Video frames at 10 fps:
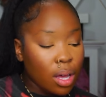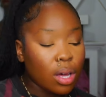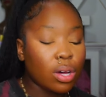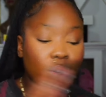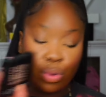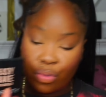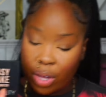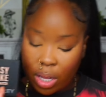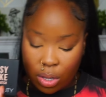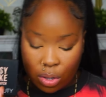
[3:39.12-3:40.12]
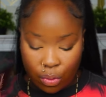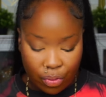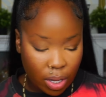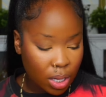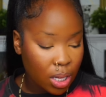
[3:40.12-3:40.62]
Canufa,
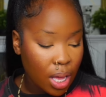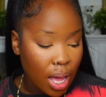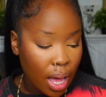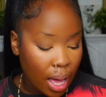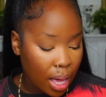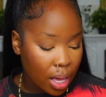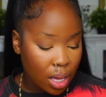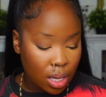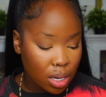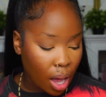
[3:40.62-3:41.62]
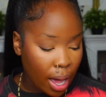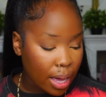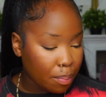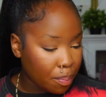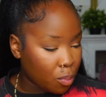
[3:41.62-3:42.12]
Canufa. And
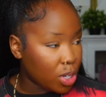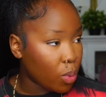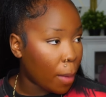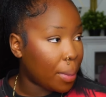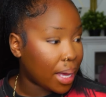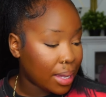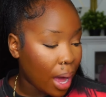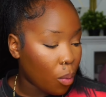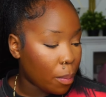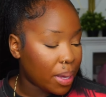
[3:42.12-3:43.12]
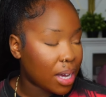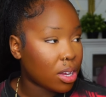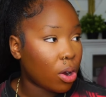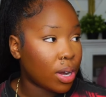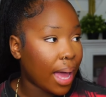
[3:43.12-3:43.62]
I reason why I'm picking that one because
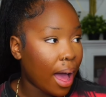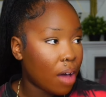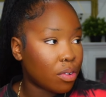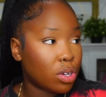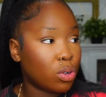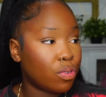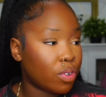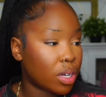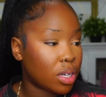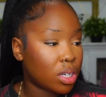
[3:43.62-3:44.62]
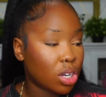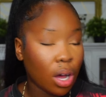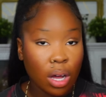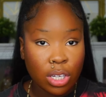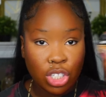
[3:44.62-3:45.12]
I already have Canufa
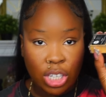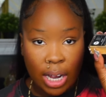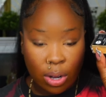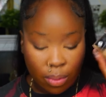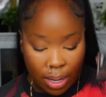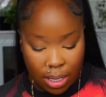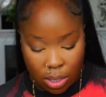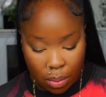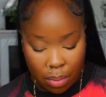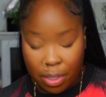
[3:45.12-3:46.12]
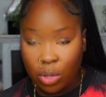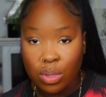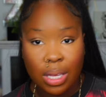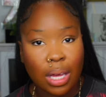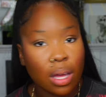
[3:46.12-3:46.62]
uh, shade already. So I want to be
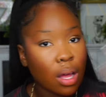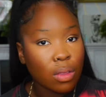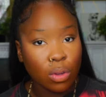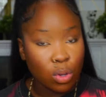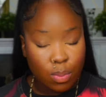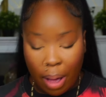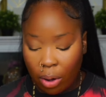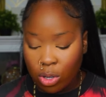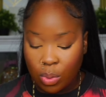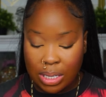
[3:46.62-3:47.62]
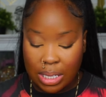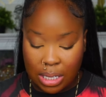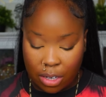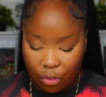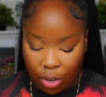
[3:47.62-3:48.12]
using the loose powder so we can see the
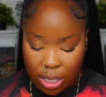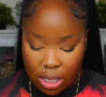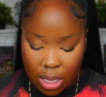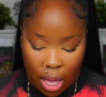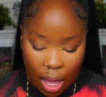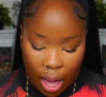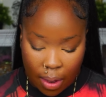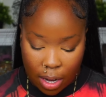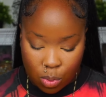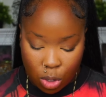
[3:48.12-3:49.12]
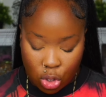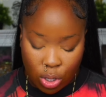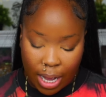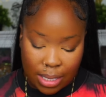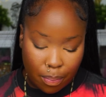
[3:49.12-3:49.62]
difference. And then I just want to show you
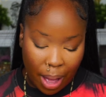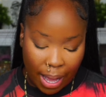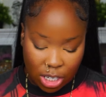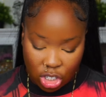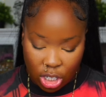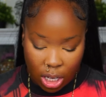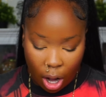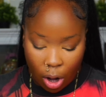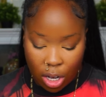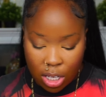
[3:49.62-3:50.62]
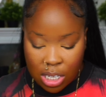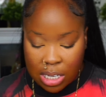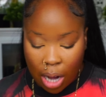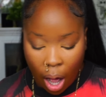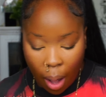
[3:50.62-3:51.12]
guys the packaging. I already
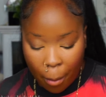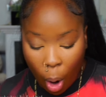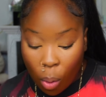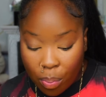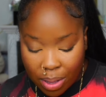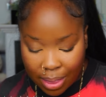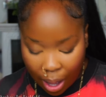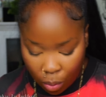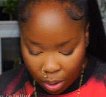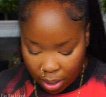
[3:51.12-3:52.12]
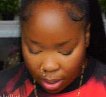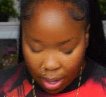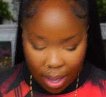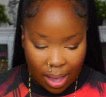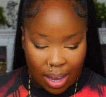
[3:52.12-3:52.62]
um, opened that one
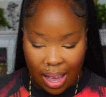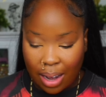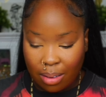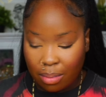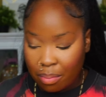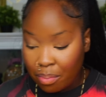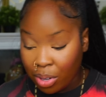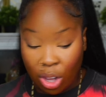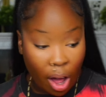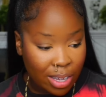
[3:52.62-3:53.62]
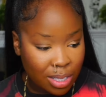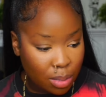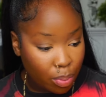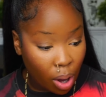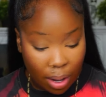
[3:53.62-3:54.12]
and I kind of lost the
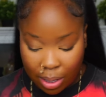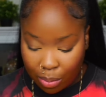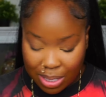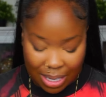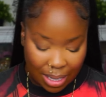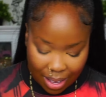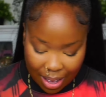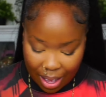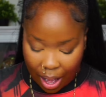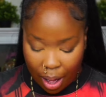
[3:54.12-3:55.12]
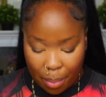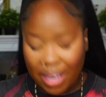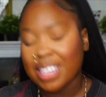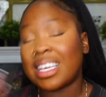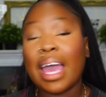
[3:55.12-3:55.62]
product that was in it. Um,
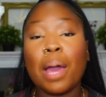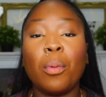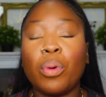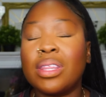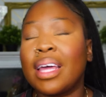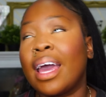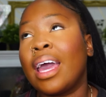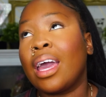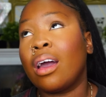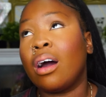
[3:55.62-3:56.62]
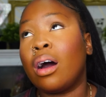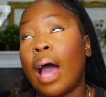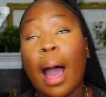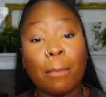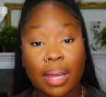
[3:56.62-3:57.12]
because it came with a uh,
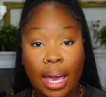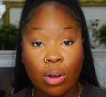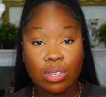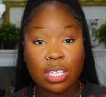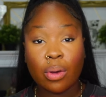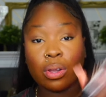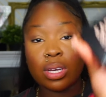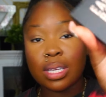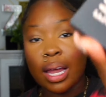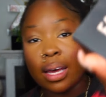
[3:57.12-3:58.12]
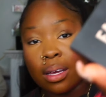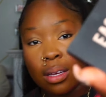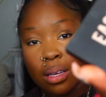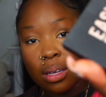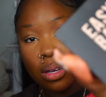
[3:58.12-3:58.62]
applicator. This is how it looks like
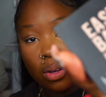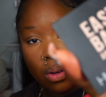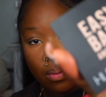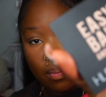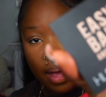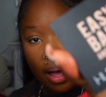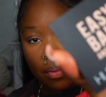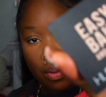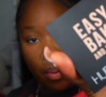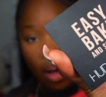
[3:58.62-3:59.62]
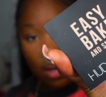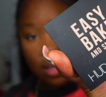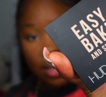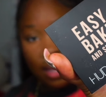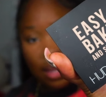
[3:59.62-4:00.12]
out the box like